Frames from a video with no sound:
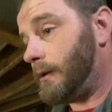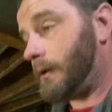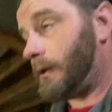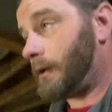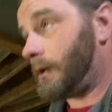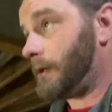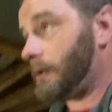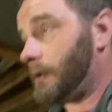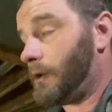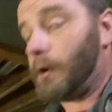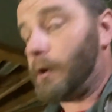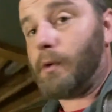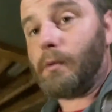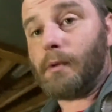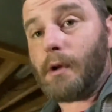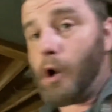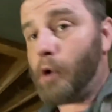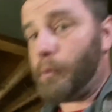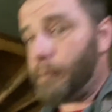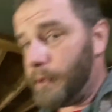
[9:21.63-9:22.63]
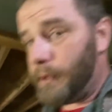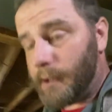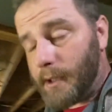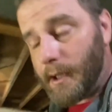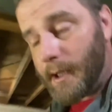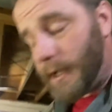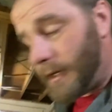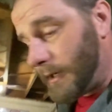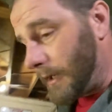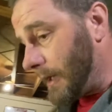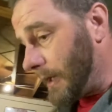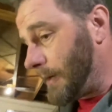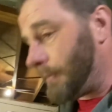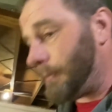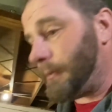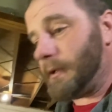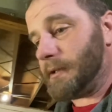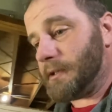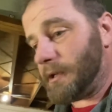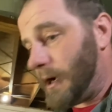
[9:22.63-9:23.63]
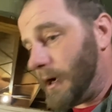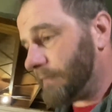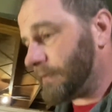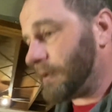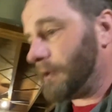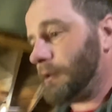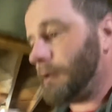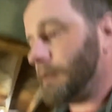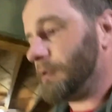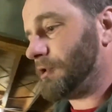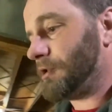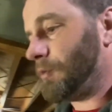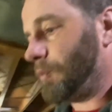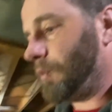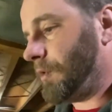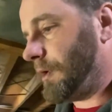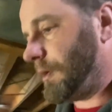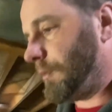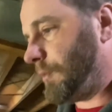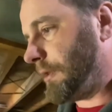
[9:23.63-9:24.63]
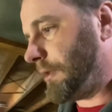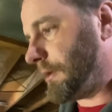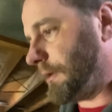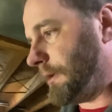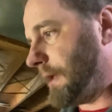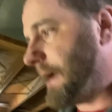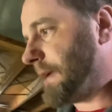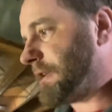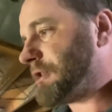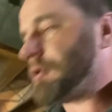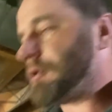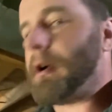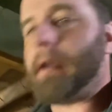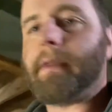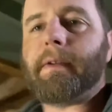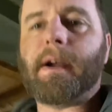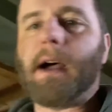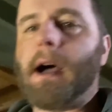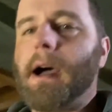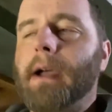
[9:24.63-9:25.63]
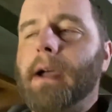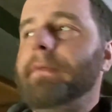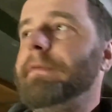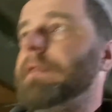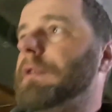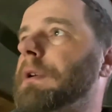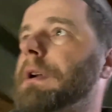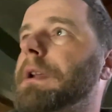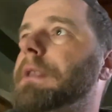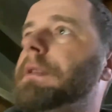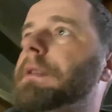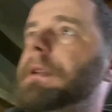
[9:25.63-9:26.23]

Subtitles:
You don't open that up as often as you would with a Langstroth hive or anything